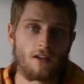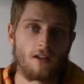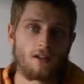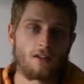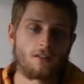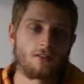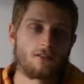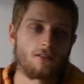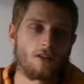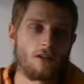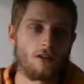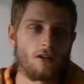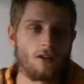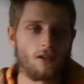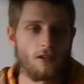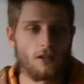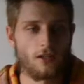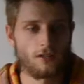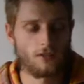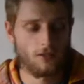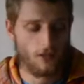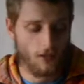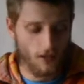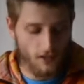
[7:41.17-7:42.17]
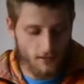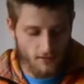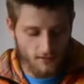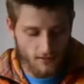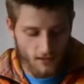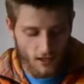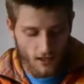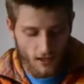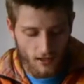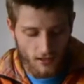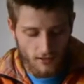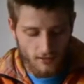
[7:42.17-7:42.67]
So it's got a
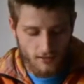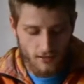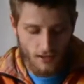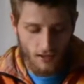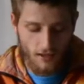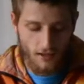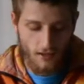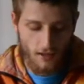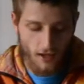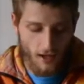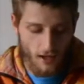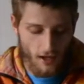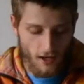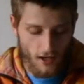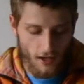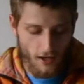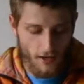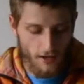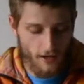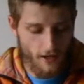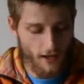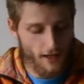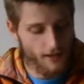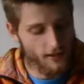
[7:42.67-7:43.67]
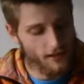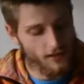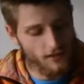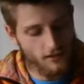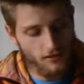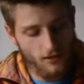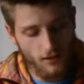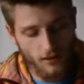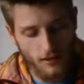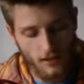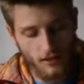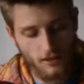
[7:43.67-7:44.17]
silent li. And these
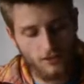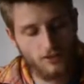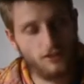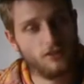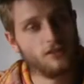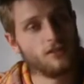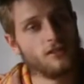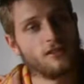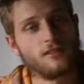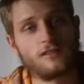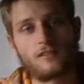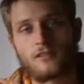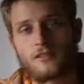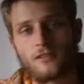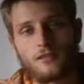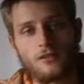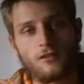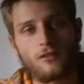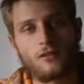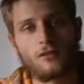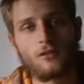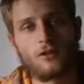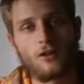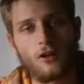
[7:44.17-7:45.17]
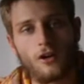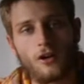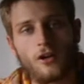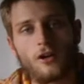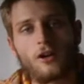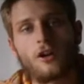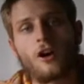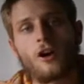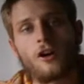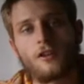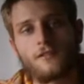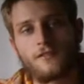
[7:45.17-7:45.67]
are things you learn
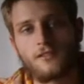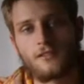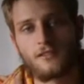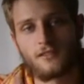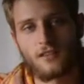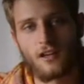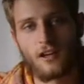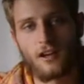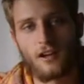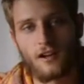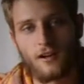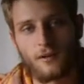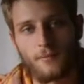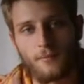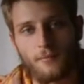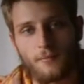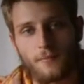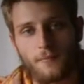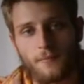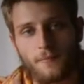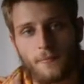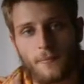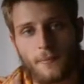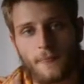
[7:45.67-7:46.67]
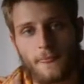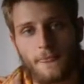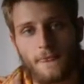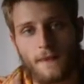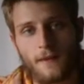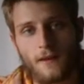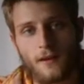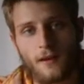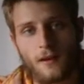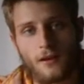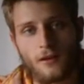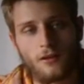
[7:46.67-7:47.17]
over time.
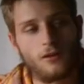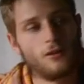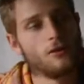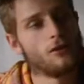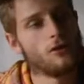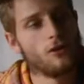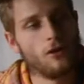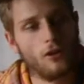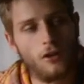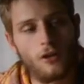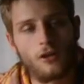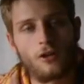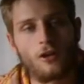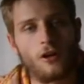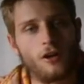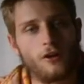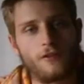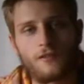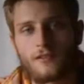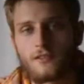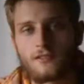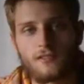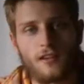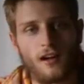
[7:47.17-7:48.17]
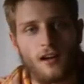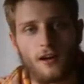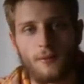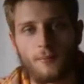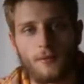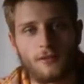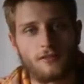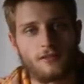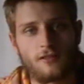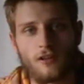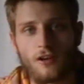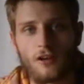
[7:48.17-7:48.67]
You learn over time.
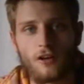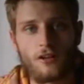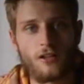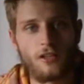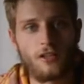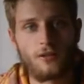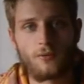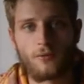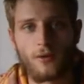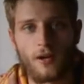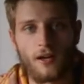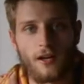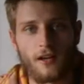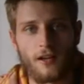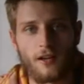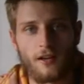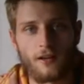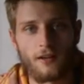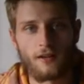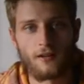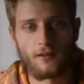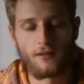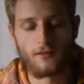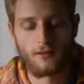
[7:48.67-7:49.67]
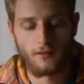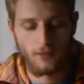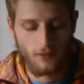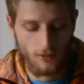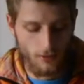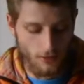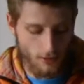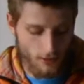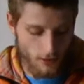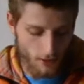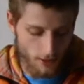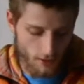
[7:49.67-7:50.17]
It's the only way
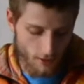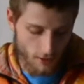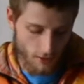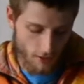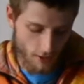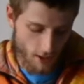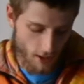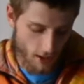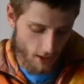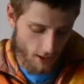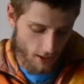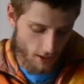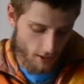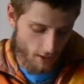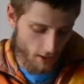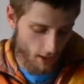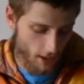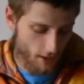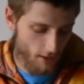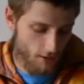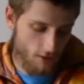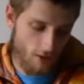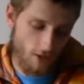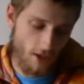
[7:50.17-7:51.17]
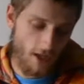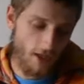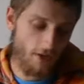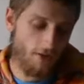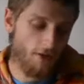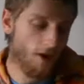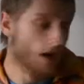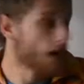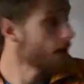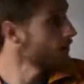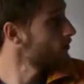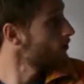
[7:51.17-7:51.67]
you learn, okay? And you can
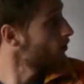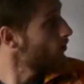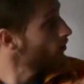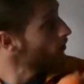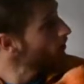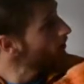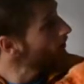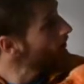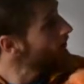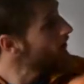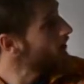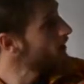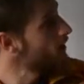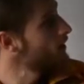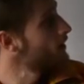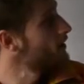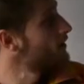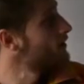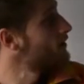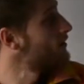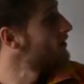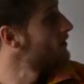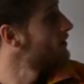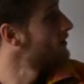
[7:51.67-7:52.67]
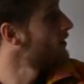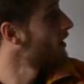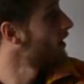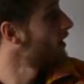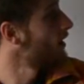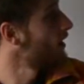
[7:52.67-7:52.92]
write all of these